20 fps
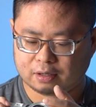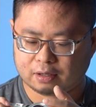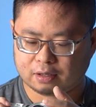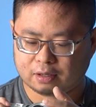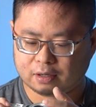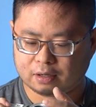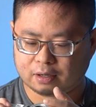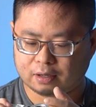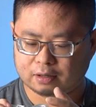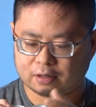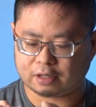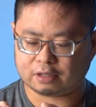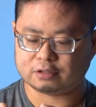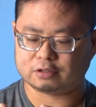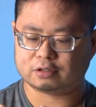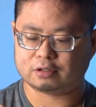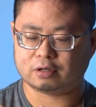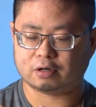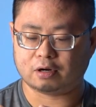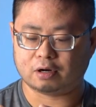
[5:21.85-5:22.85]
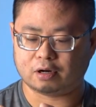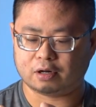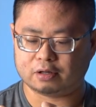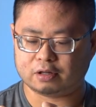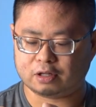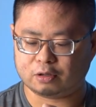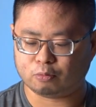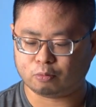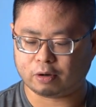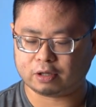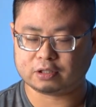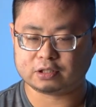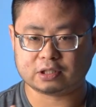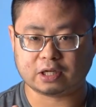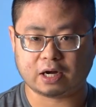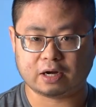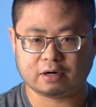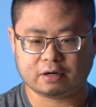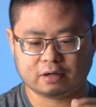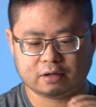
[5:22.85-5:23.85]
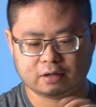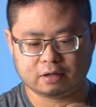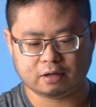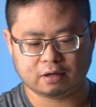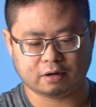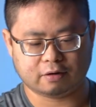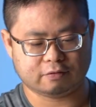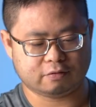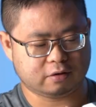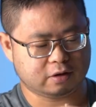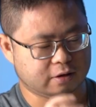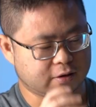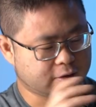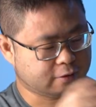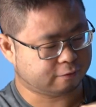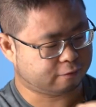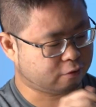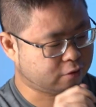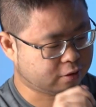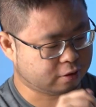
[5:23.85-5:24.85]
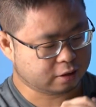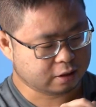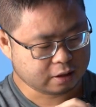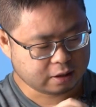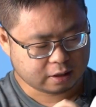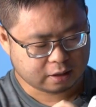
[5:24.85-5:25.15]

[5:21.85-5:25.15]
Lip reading: lens on the right side of the front,